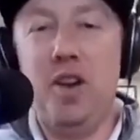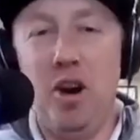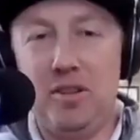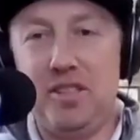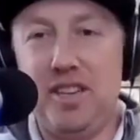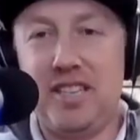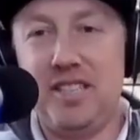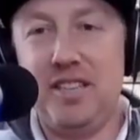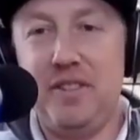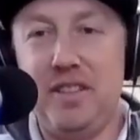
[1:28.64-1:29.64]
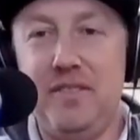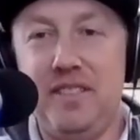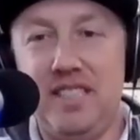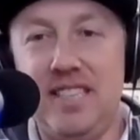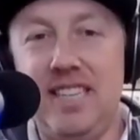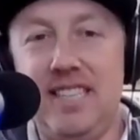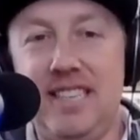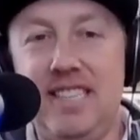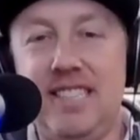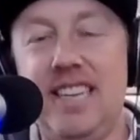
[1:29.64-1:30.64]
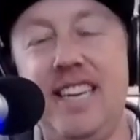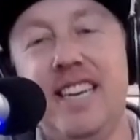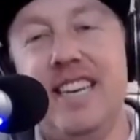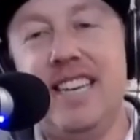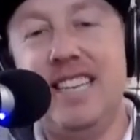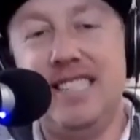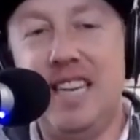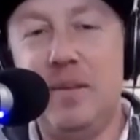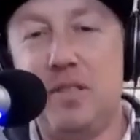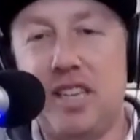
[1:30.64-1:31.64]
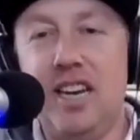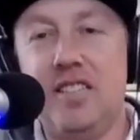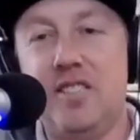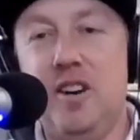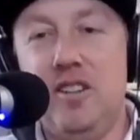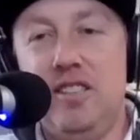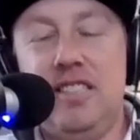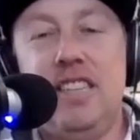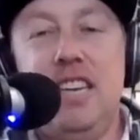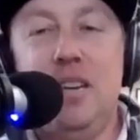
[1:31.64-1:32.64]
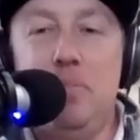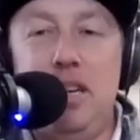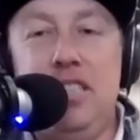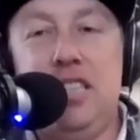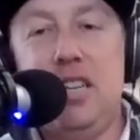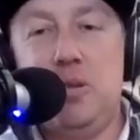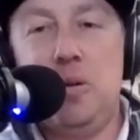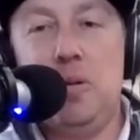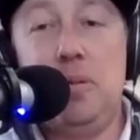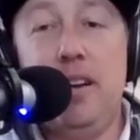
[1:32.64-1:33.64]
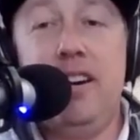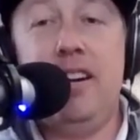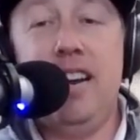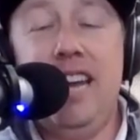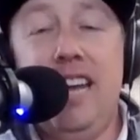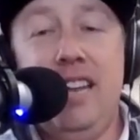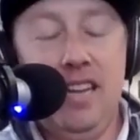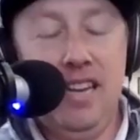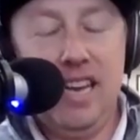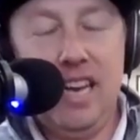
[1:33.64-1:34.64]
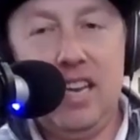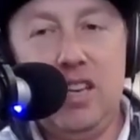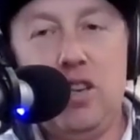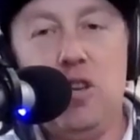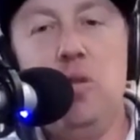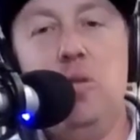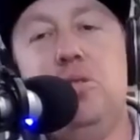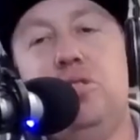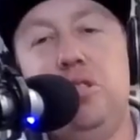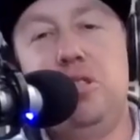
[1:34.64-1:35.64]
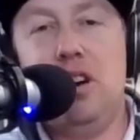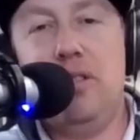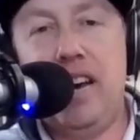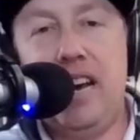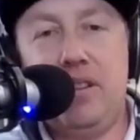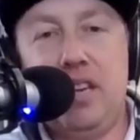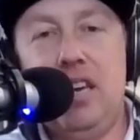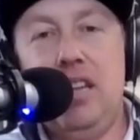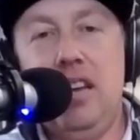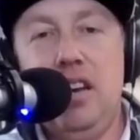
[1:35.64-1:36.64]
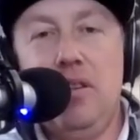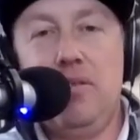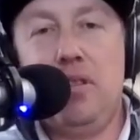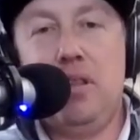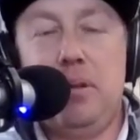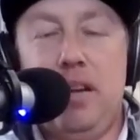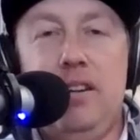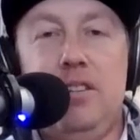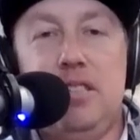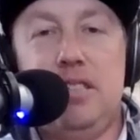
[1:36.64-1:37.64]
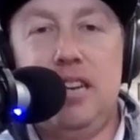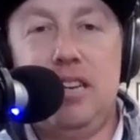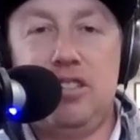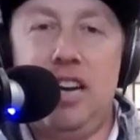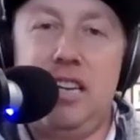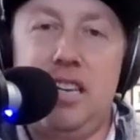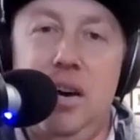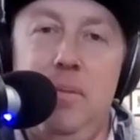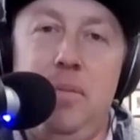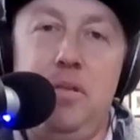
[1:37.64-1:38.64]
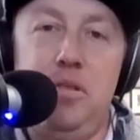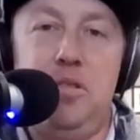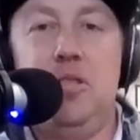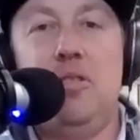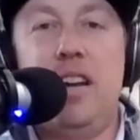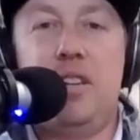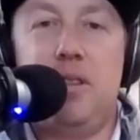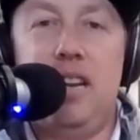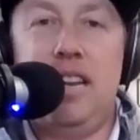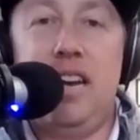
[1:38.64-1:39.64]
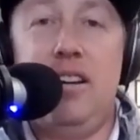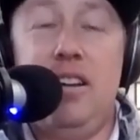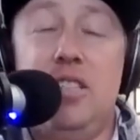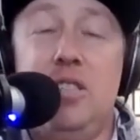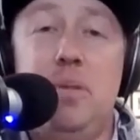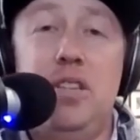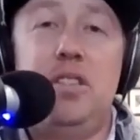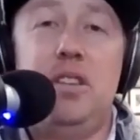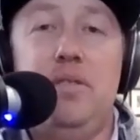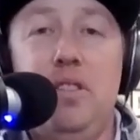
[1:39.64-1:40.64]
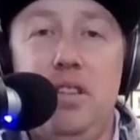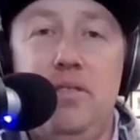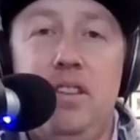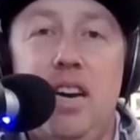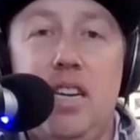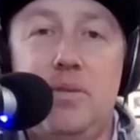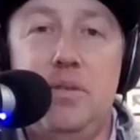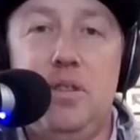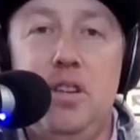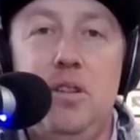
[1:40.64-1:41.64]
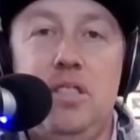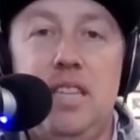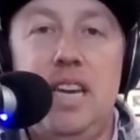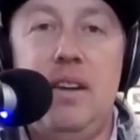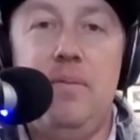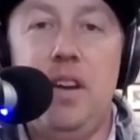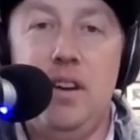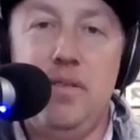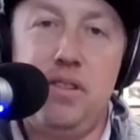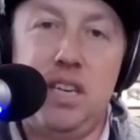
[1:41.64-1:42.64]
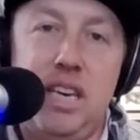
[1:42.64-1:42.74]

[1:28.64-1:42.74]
no introduction if you live in the state of Tennessee. His name's Scott Stallings, PGA Tour player, and a huge junior golf advocate for the players that are trying to come up through the junior ranks right now. And especially if you live in Knoxville, you know his name for the